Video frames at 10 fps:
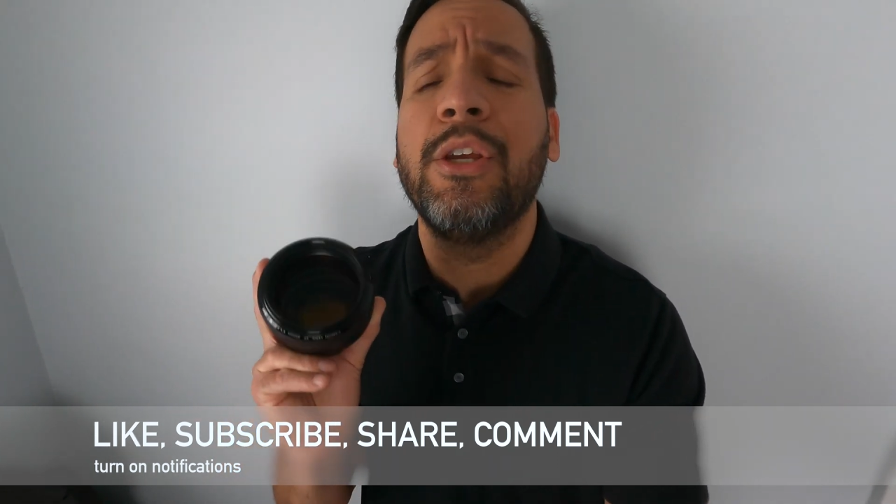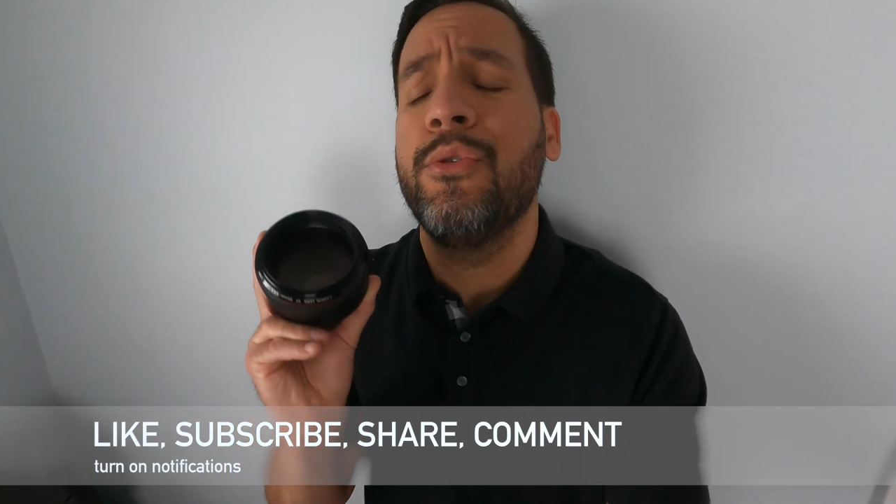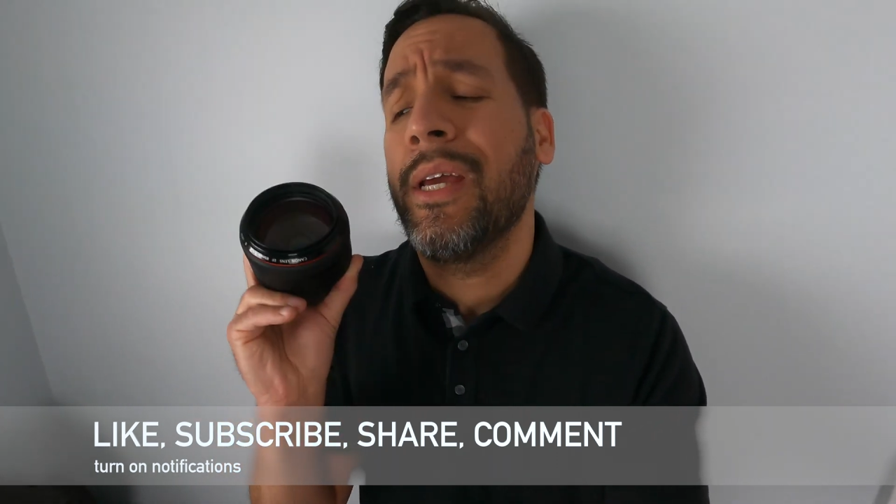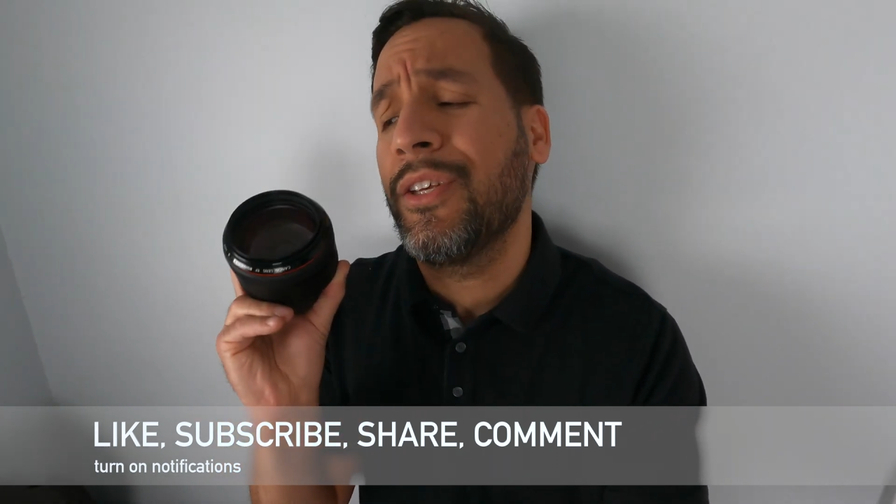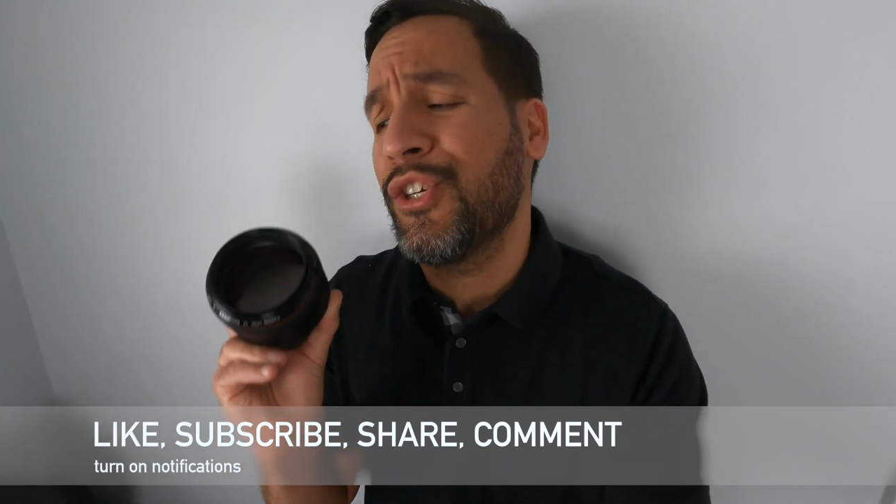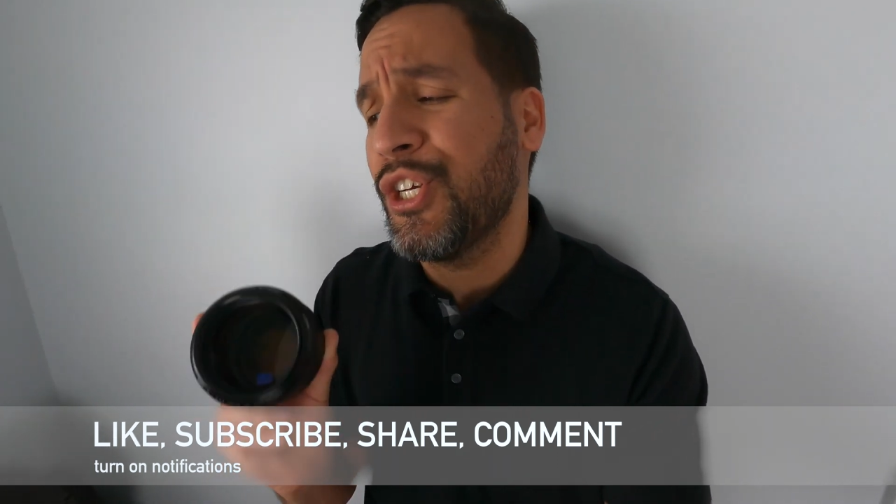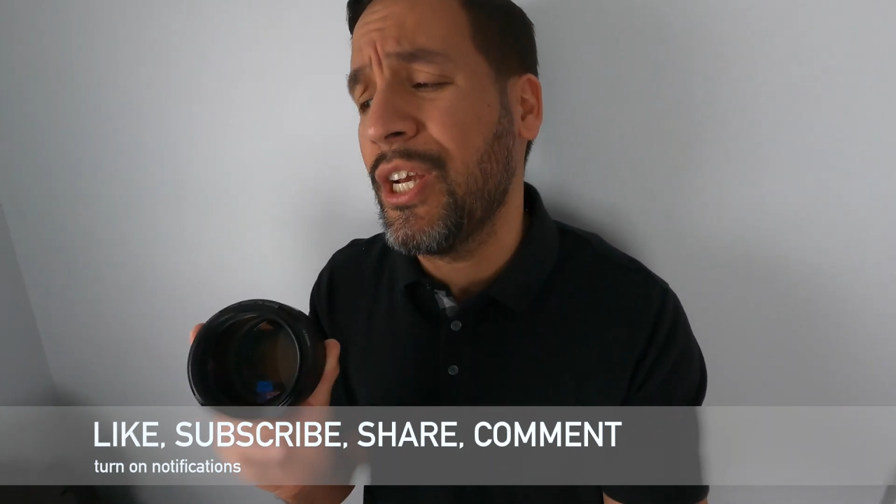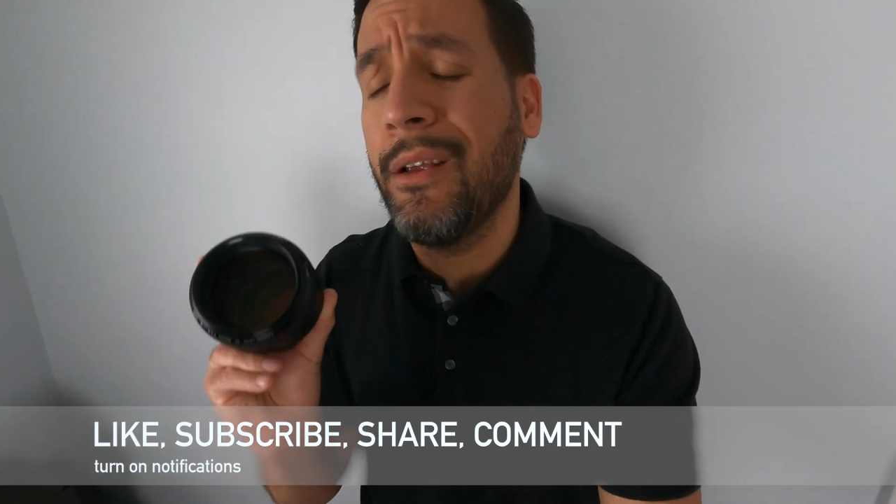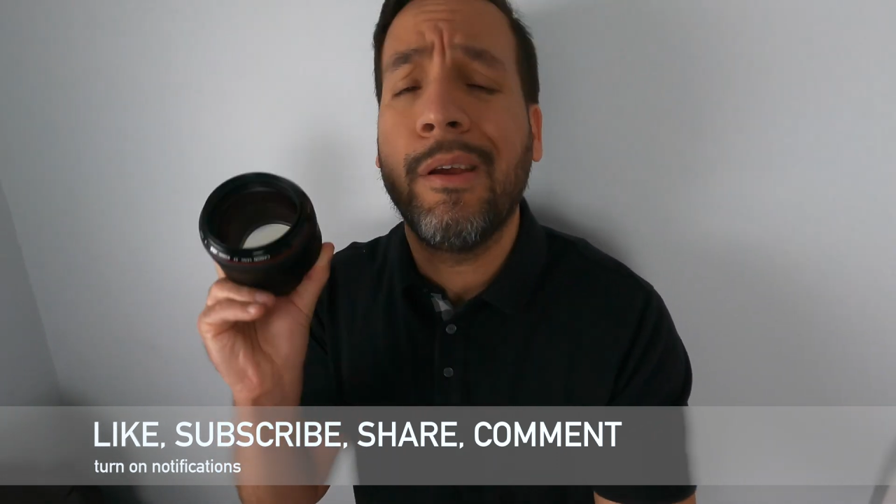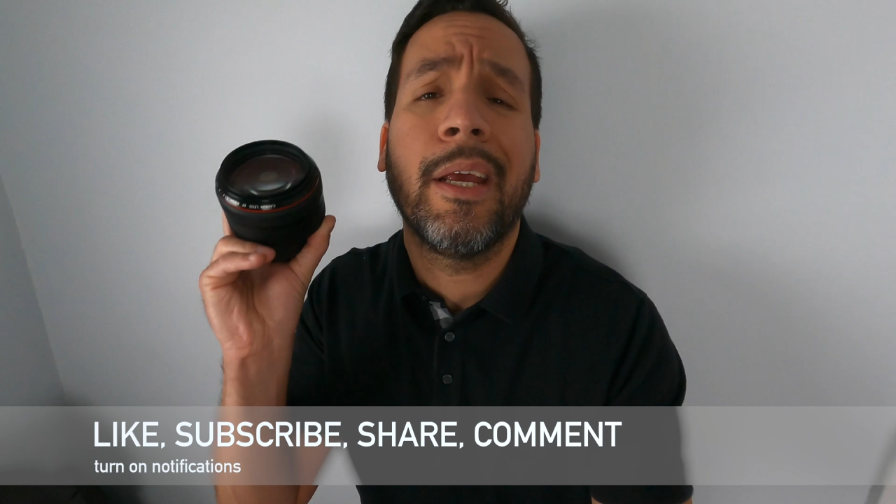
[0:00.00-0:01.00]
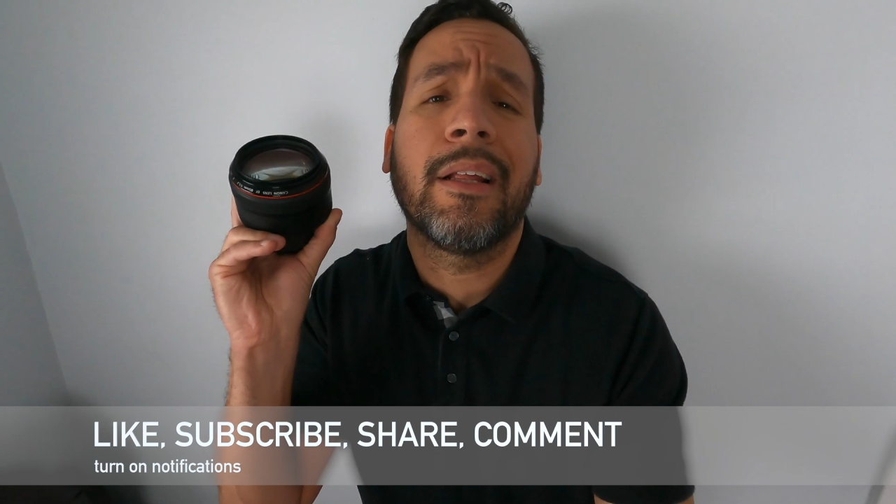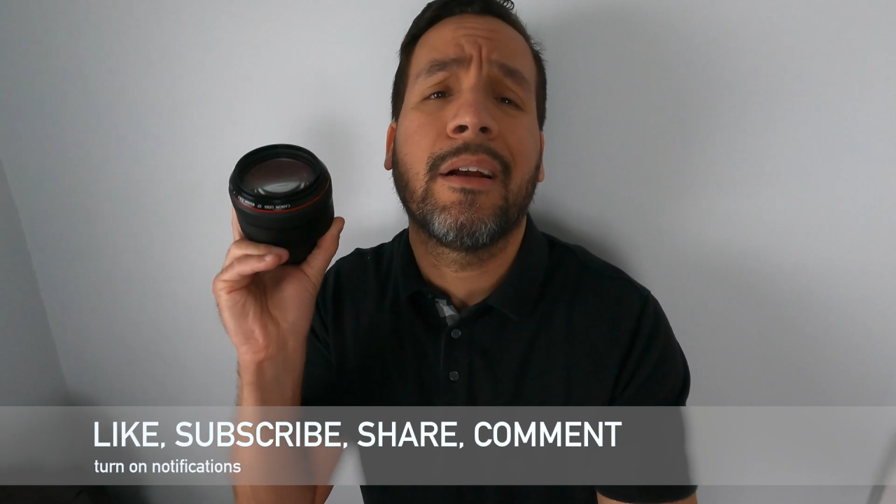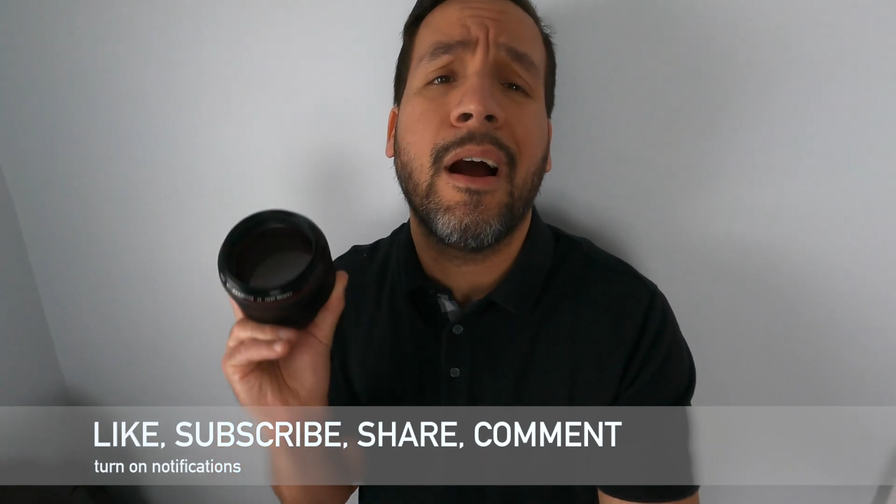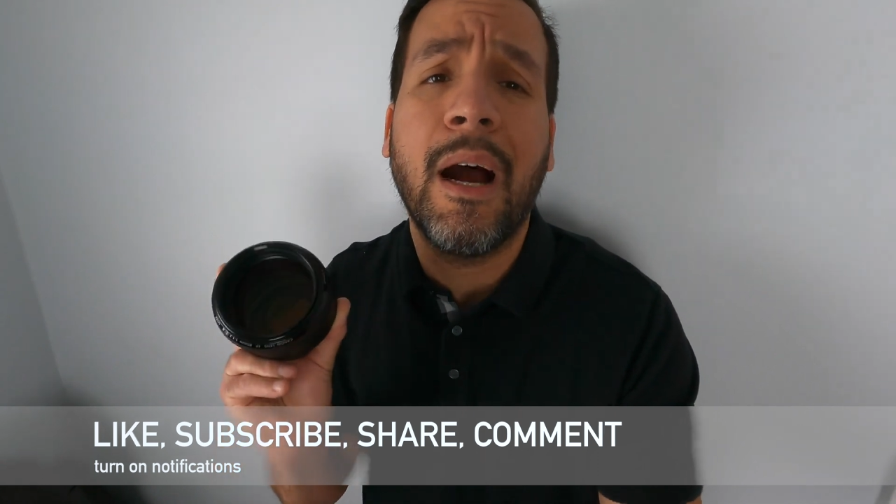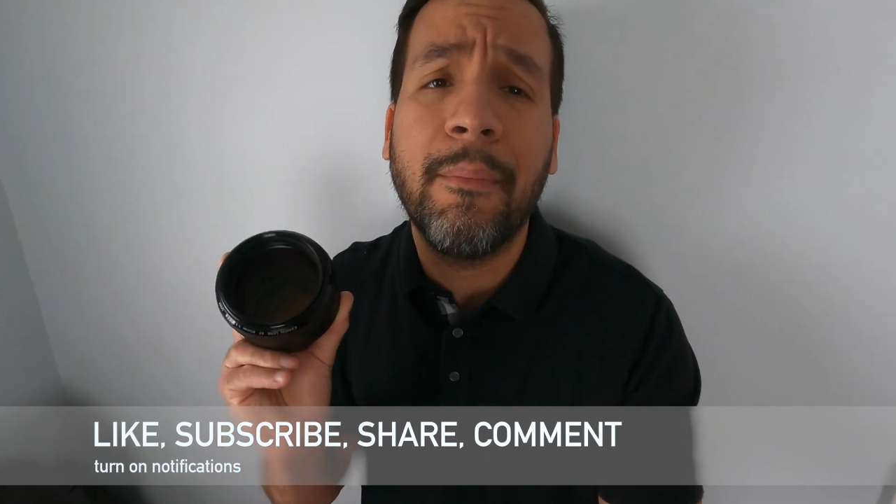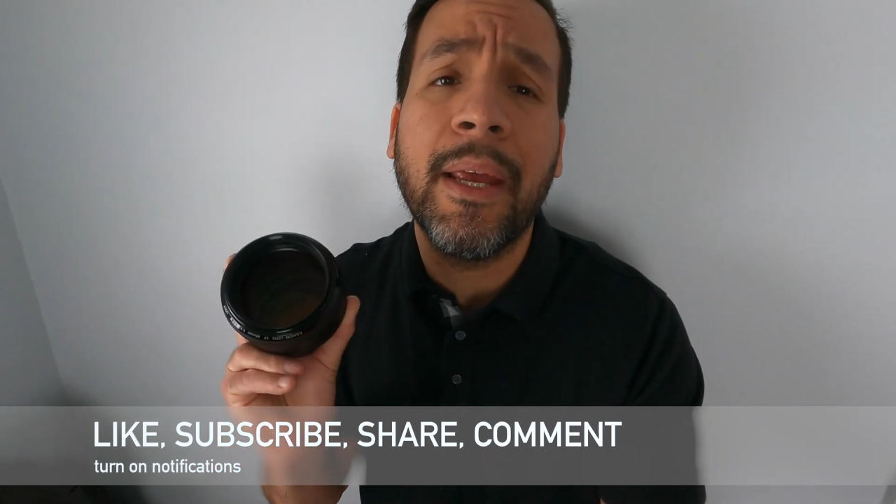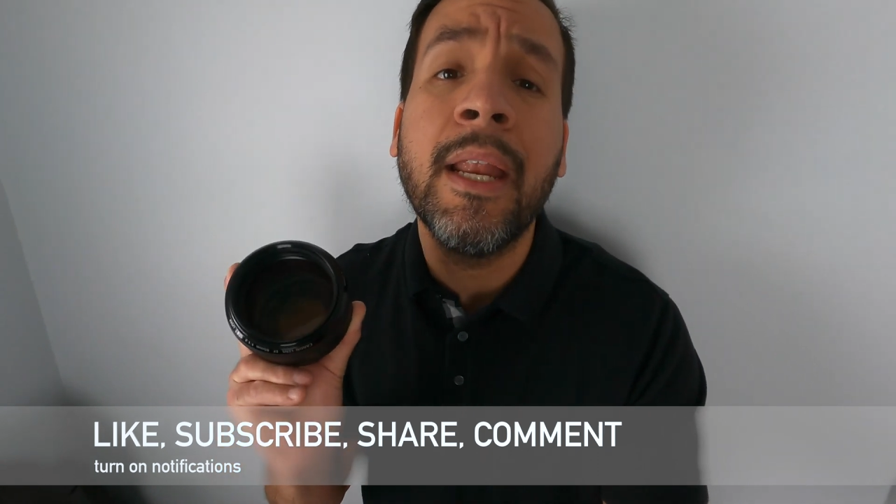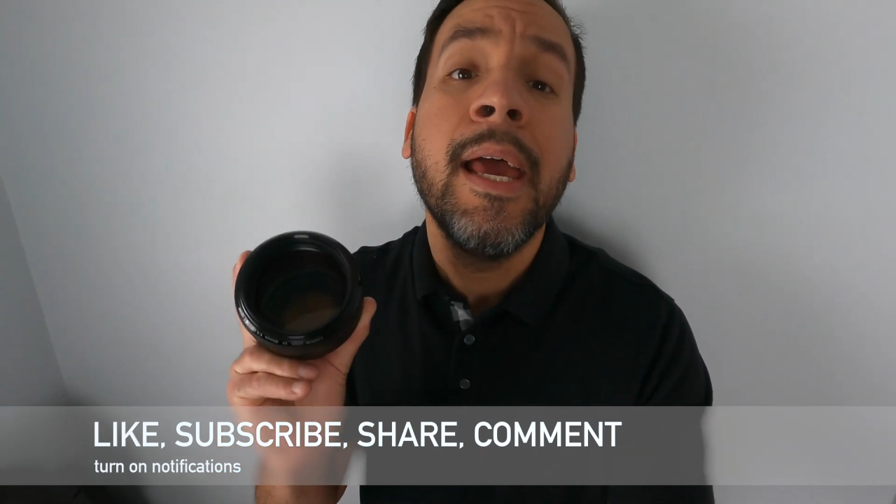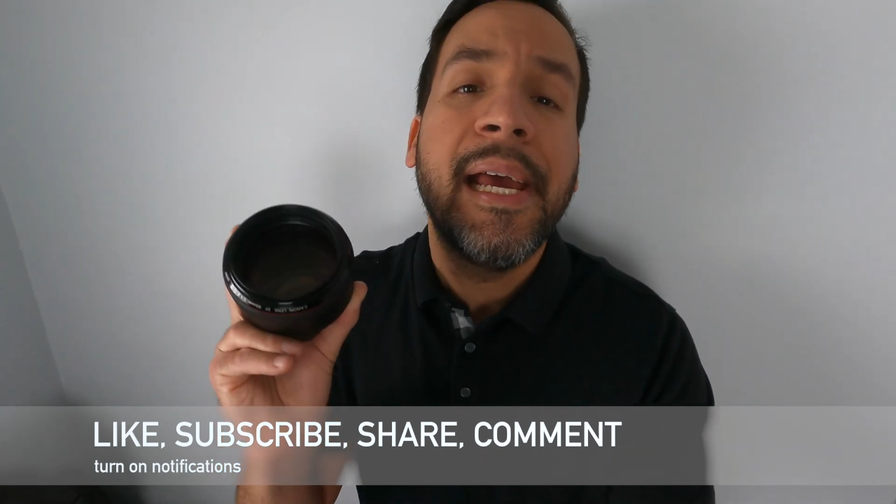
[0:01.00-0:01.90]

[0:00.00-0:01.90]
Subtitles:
you hit share, you hit comment,